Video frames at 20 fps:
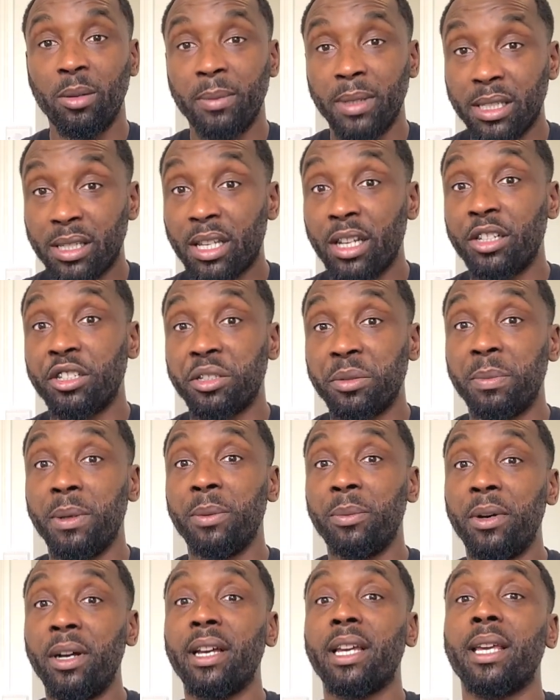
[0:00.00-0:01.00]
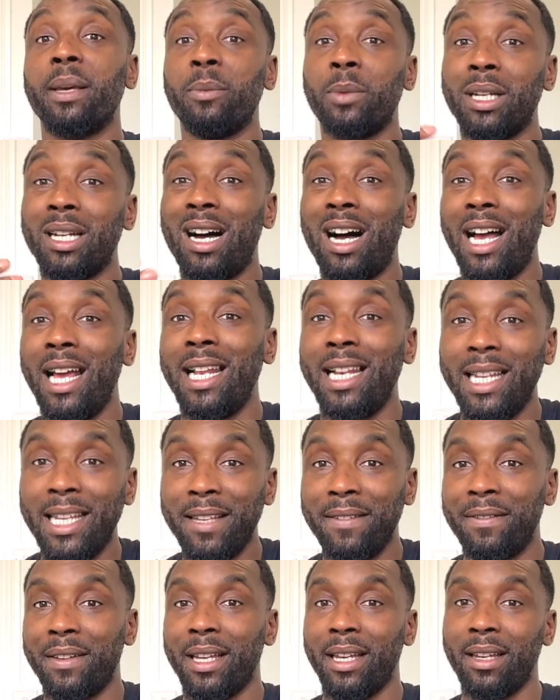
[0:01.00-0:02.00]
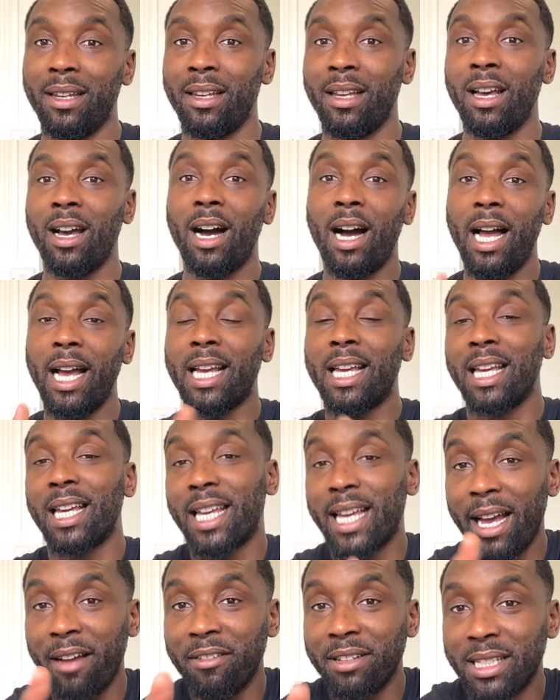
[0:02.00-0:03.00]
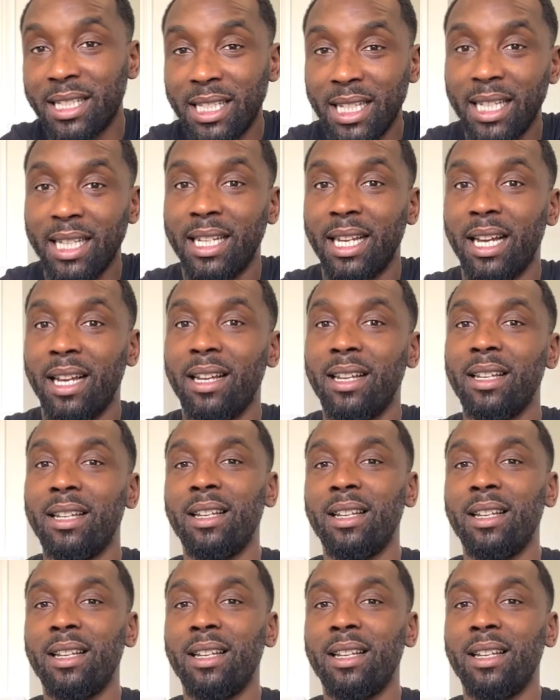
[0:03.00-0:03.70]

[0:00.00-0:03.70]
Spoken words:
It's going to be working when I leave here. I can guarantee that.